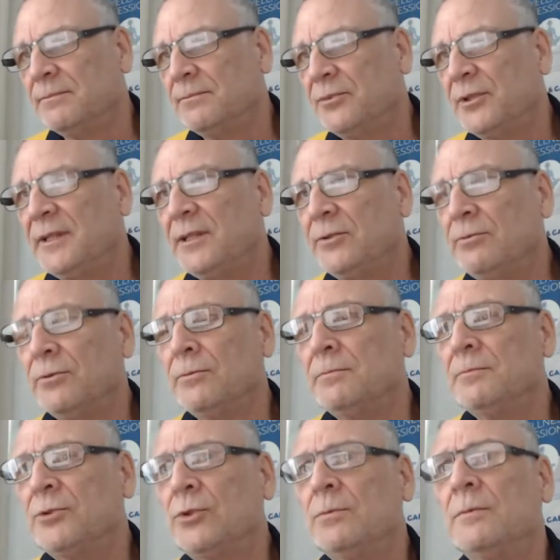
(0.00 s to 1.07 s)
pretty
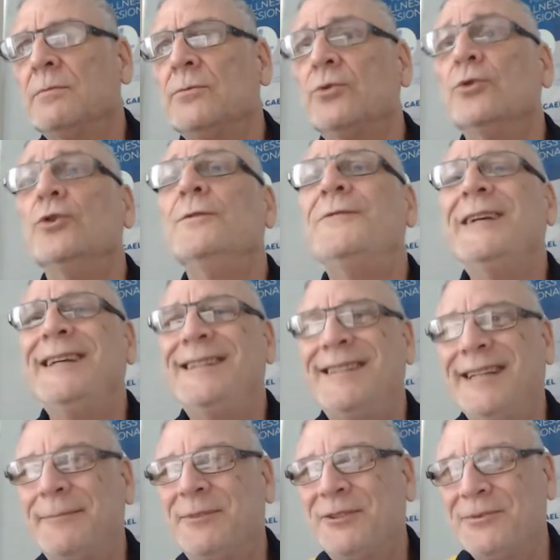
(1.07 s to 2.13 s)
groovy
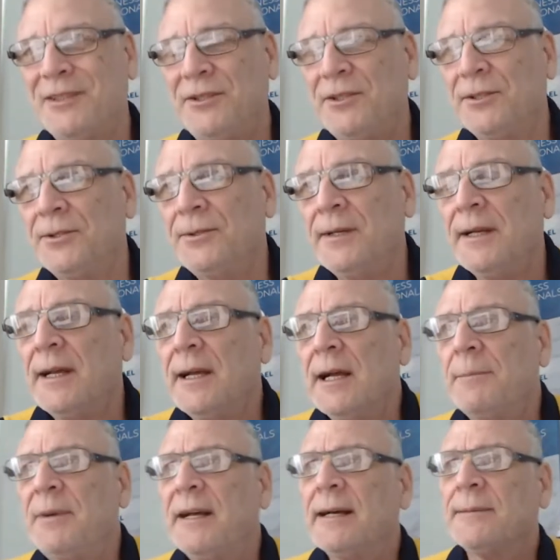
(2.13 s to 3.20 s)
tips with you
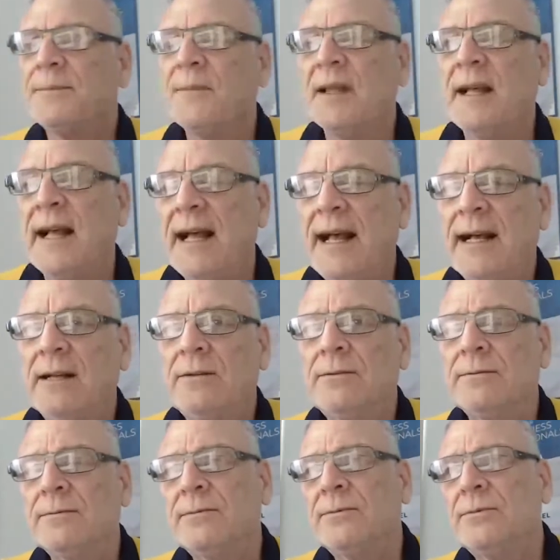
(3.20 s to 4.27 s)
about
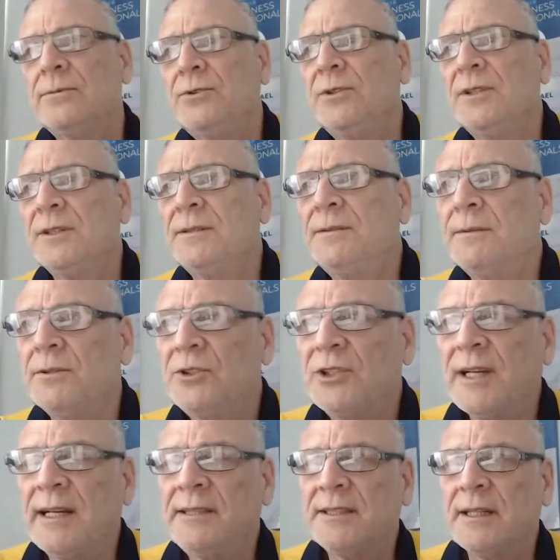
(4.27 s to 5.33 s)
how you can
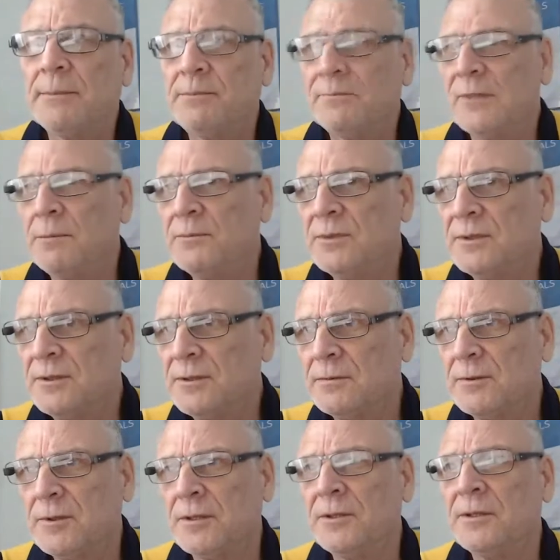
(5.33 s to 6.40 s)
change up,
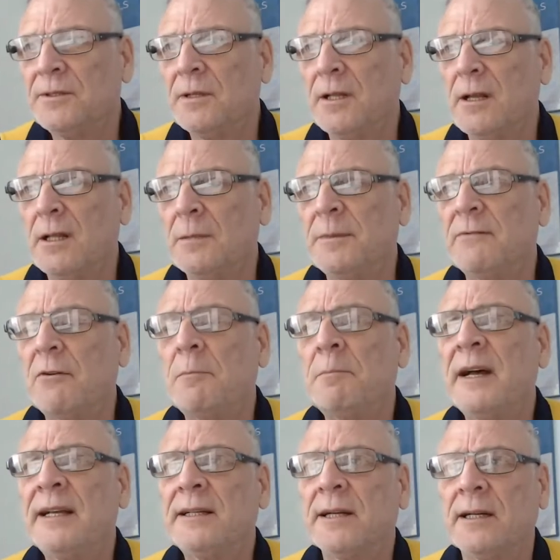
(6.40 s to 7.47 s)
so do a little bit of a
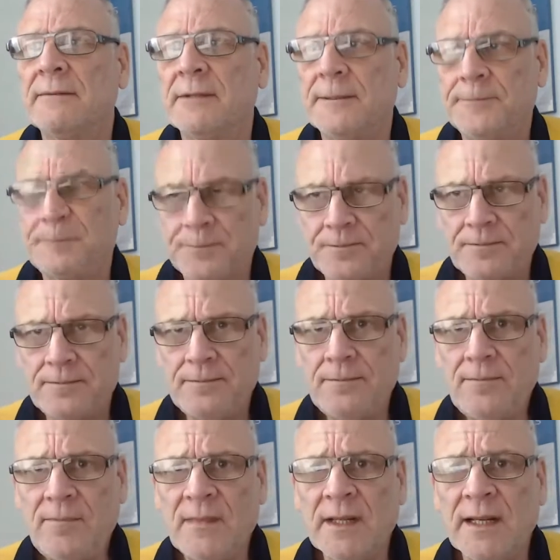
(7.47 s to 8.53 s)
makeover
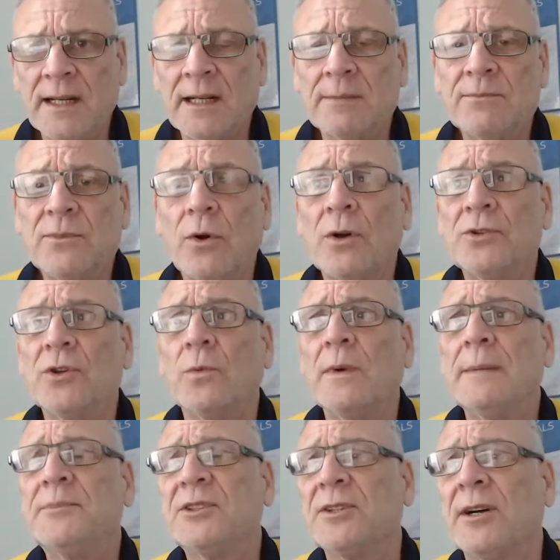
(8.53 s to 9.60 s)
on your
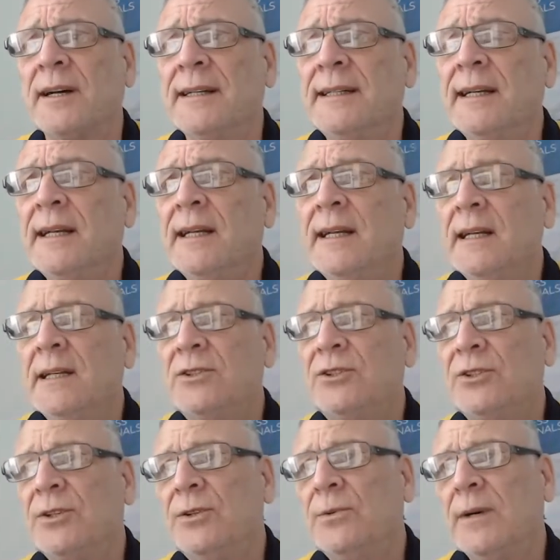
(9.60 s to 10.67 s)
website
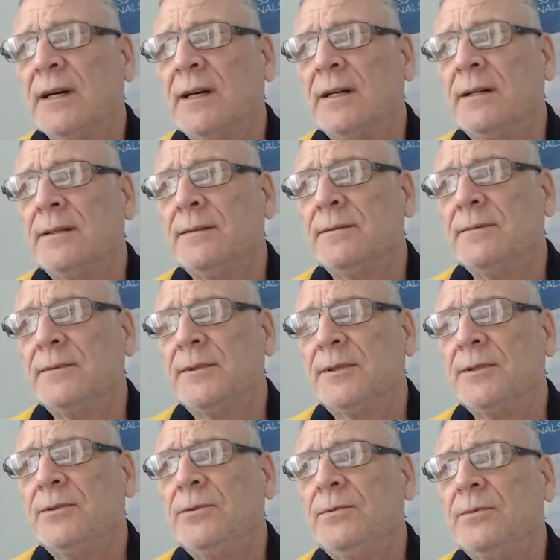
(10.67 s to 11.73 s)

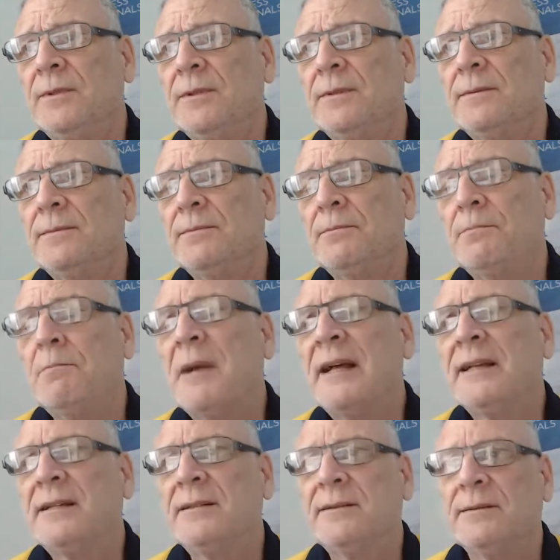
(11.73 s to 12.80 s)
to
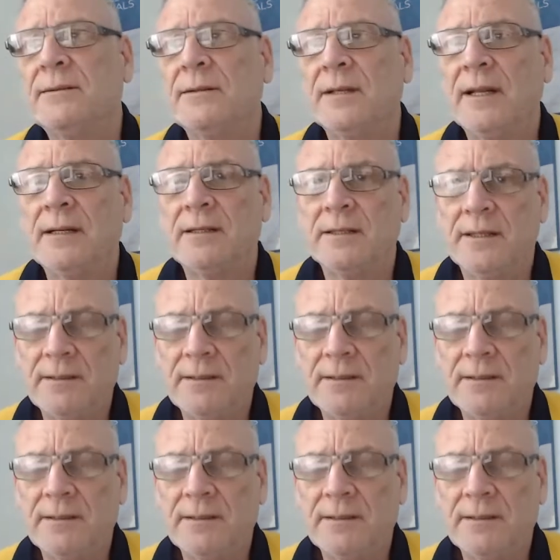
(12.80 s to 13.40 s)
make it